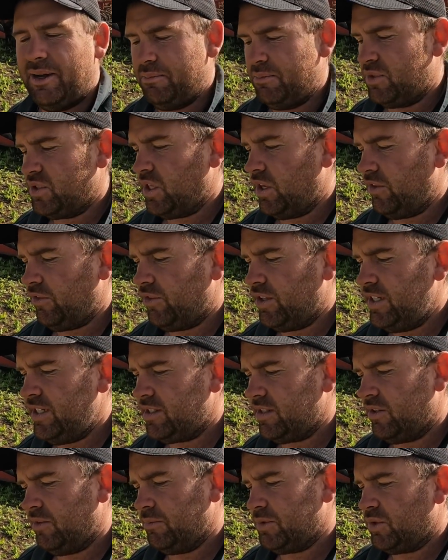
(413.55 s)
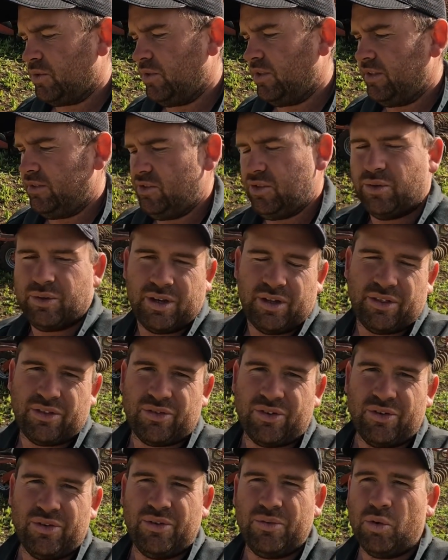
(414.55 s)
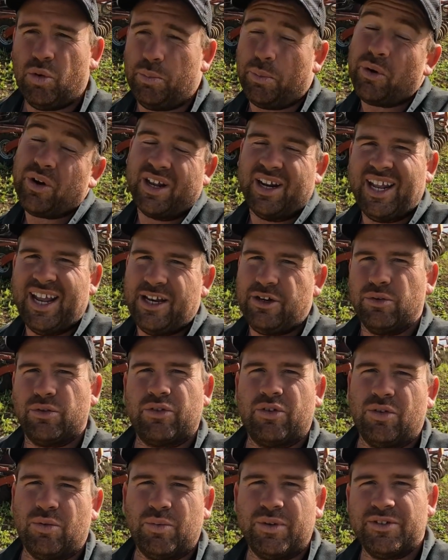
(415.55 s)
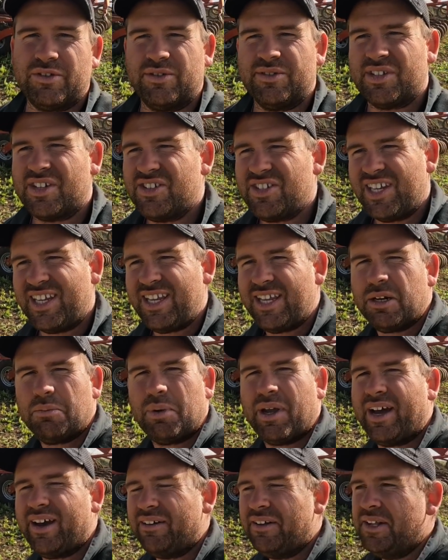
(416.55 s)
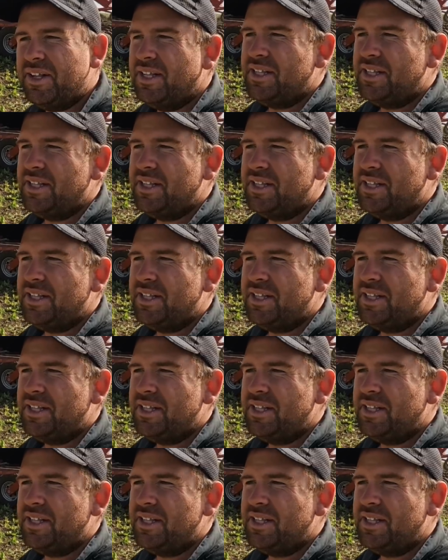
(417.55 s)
So the reason I'm sort of doing it through, or putting an annual through the winter, is because you can get about,